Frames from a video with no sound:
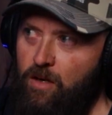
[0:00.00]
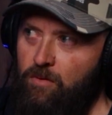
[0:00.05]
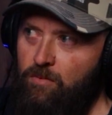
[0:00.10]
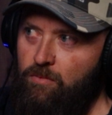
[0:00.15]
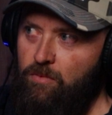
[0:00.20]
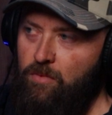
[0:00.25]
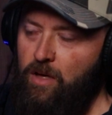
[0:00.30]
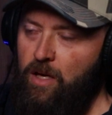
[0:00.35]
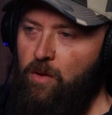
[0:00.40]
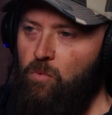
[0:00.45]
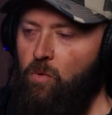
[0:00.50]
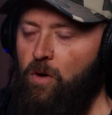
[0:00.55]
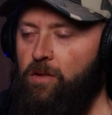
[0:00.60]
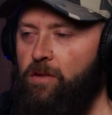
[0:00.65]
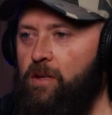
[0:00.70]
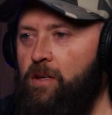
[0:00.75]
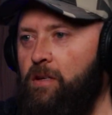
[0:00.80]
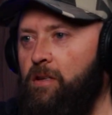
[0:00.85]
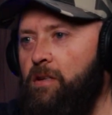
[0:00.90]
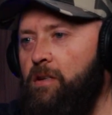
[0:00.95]
Yeah. And one
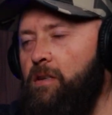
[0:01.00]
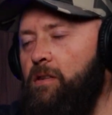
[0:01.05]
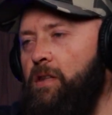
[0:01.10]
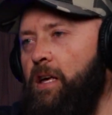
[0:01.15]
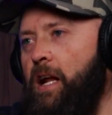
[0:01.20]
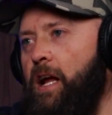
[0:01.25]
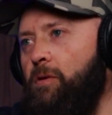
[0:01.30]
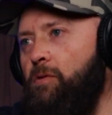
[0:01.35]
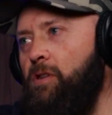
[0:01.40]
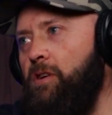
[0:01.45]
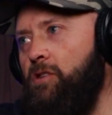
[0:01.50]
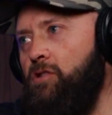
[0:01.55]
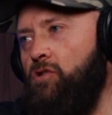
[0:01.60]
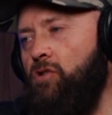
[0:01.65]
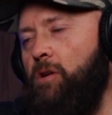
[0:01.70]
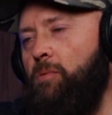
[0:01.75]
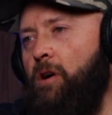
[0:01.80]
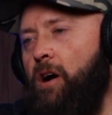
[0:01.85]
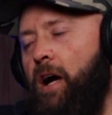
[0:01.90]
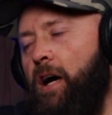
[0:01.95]
thing that I really
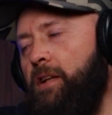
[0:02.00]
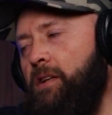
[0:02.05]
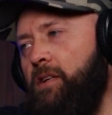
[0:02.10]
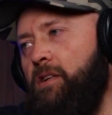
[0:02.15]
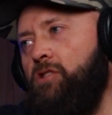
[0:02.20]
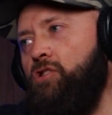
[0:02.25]
enjoy about hunting